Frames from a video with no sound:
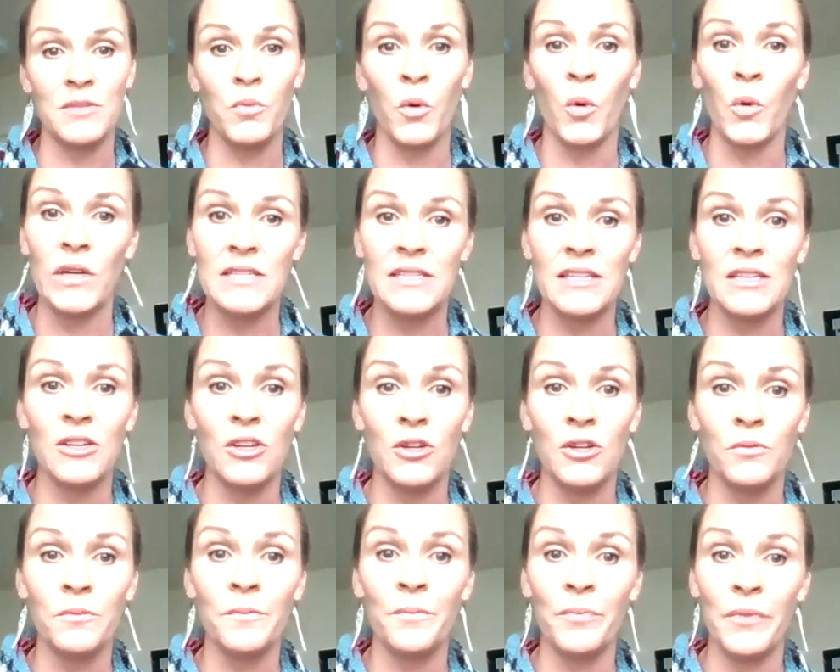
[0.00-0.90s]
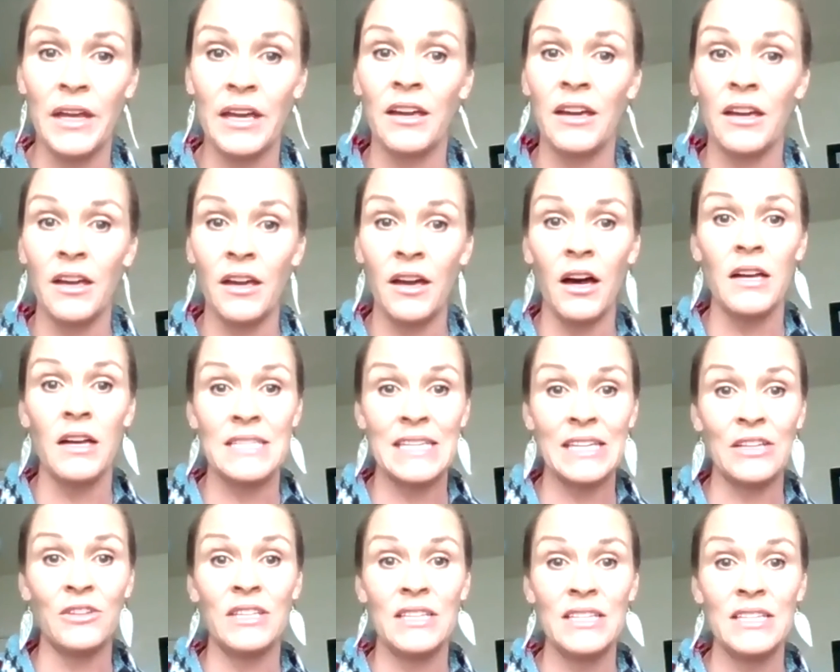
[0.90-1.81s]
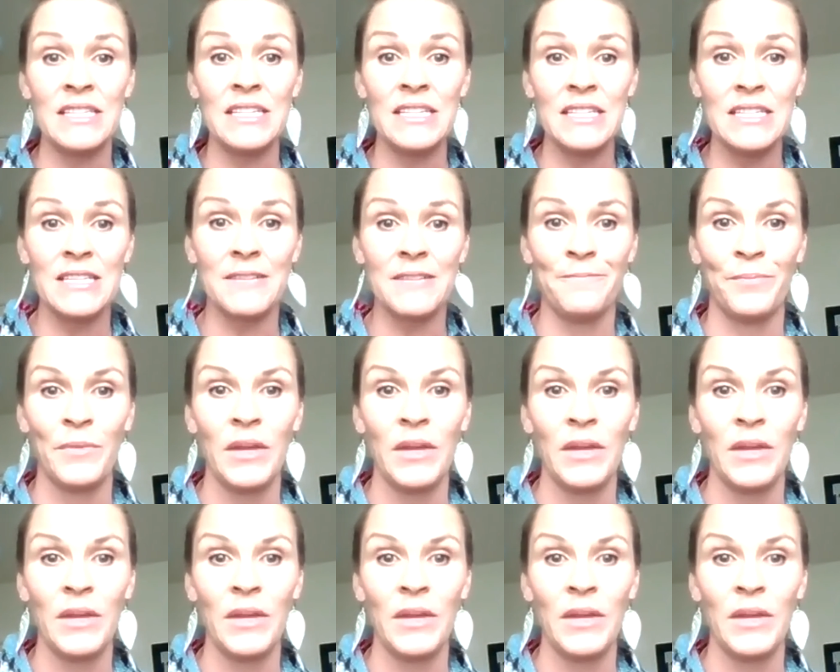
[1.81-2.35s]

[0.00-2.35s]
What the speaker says: poison you and can cause illnesses.